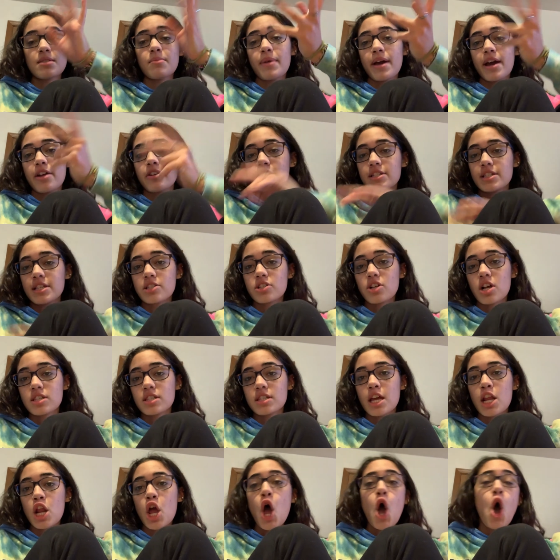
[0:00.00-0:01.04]
battery's
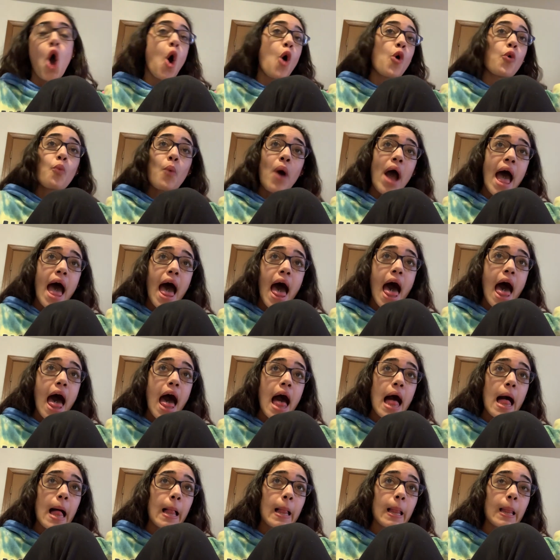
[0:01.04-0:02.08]
exhausted.
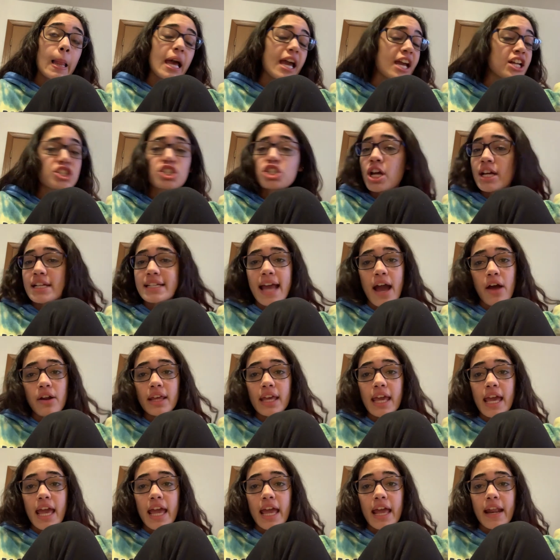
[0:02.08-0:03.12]
Well, it shut down
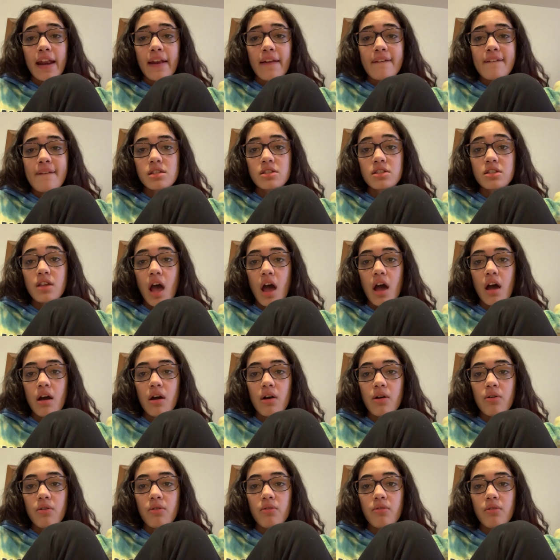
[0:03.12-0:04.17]
again,
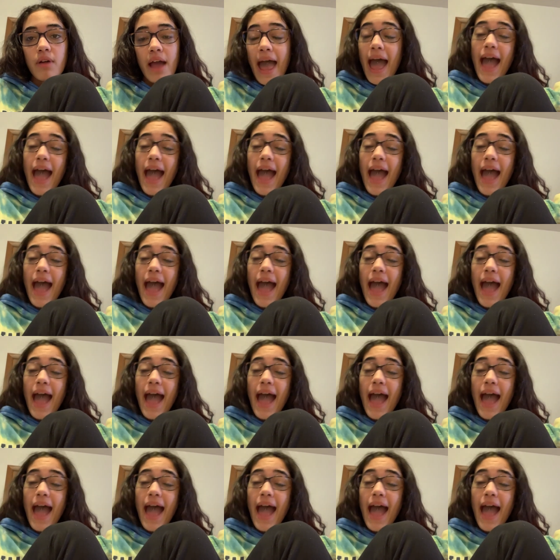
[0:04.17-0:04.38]
so...